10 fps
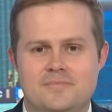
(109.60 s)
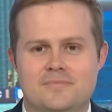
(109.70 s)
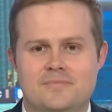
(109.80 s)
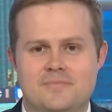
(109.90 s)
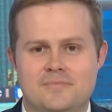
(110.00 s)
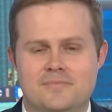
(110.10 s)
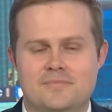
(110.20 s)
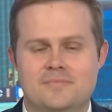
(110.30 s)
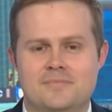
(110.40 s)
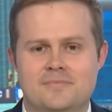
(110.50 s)

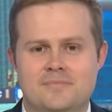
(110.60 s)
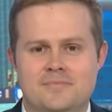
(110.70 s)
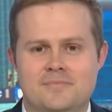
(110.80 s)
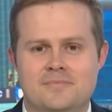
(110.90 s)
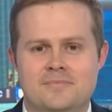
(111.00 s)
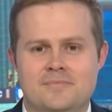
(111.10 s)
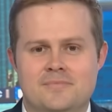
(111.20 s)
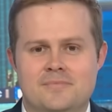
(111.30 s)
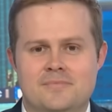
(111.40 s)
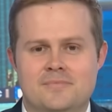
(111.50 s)

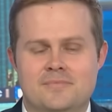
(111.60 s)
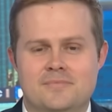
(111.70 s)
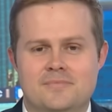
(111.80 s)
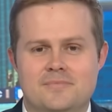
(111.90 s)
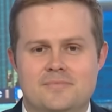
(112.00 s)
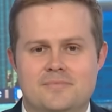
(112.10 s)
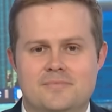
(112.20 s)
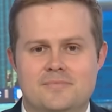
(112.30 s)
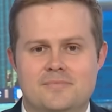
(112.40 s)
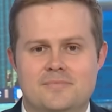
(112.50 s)

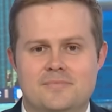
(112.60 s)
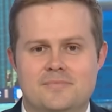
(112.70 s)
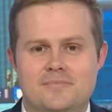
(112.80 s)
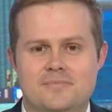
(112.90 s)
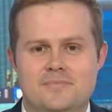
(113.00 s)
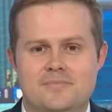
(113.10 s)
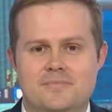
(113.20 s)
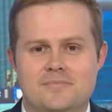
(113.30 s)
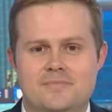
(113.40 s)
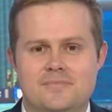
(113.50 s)

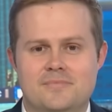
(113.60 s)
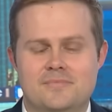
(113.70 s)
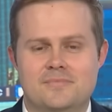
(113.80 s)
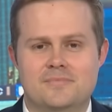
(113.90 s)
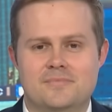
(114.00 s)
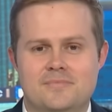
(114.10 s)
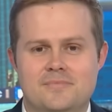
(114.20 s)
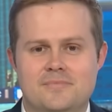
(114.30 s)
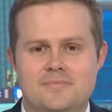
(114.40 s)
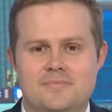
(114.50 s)

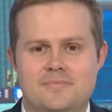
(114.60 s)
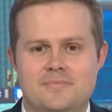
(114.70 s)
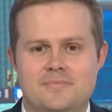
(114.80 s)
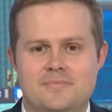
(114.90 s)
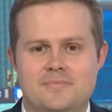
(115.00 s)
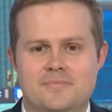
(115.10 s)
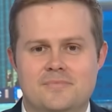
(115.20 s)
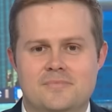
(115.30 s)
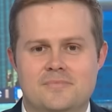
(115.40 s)
(silent)